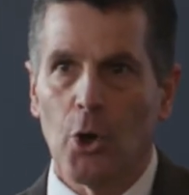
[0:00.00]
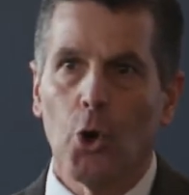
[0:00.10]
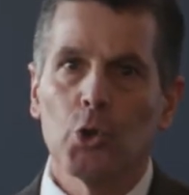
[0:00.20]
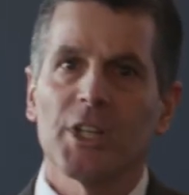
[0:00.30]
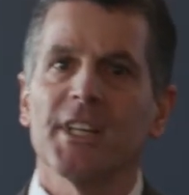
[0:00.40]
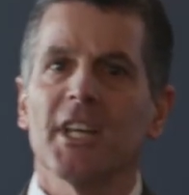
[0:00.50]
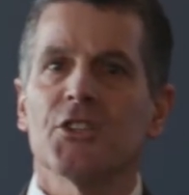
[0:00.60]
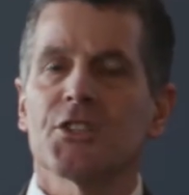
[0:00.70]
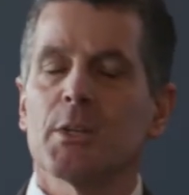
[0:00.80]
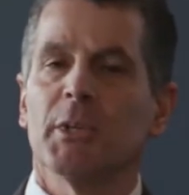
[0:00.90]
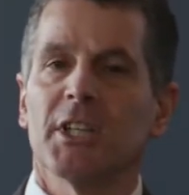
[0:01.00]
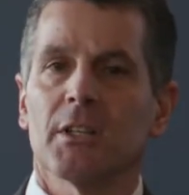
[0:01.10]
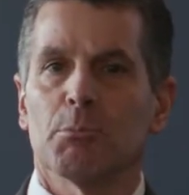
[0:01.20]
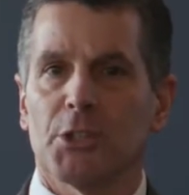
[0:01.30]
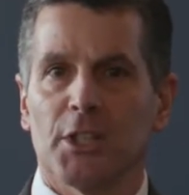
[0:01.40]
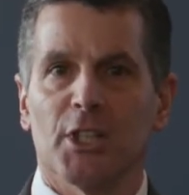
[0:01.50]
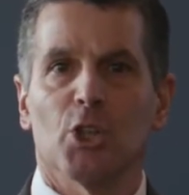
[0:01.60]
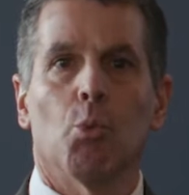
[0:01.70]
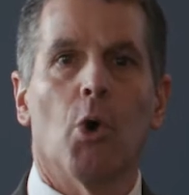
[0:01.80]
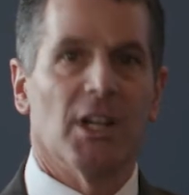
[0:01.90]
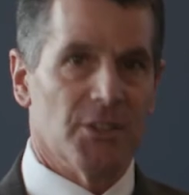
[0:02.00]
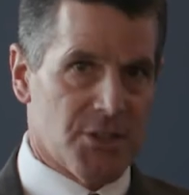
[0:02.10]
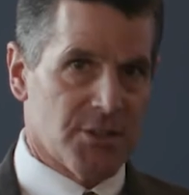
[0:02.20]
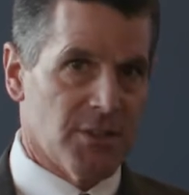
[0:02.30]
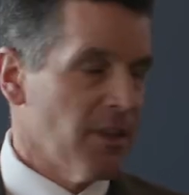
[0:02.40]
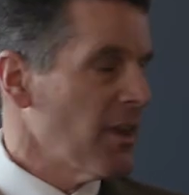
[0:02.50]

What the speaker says: only needs to be completed once